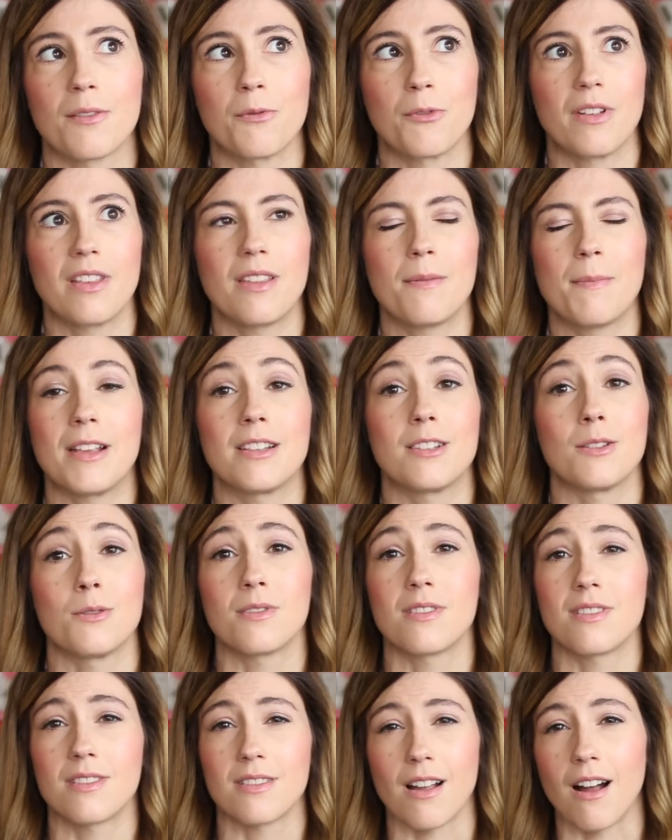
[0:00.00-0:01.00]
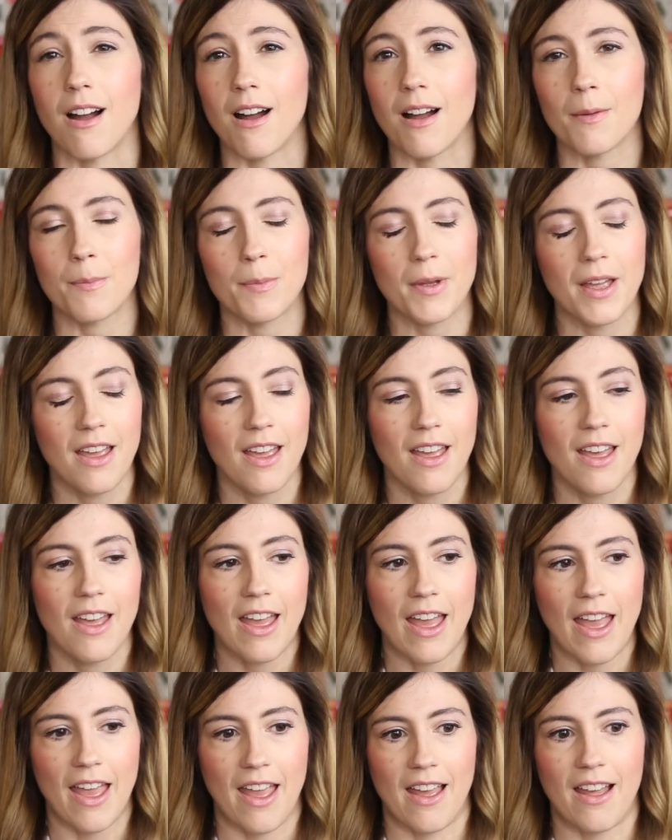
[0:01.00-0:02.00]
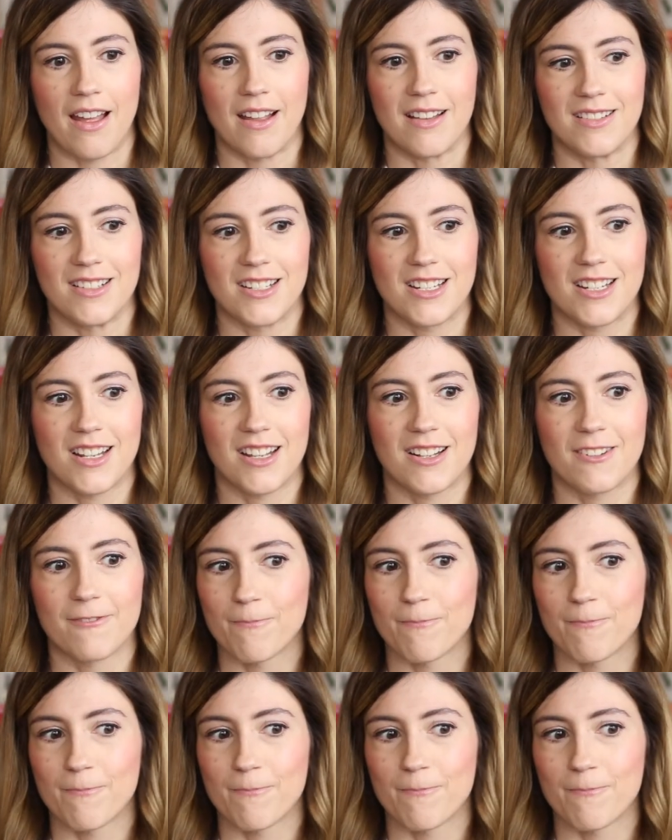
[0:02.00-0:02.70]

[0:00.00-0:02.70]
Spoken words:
that really makes you stop, and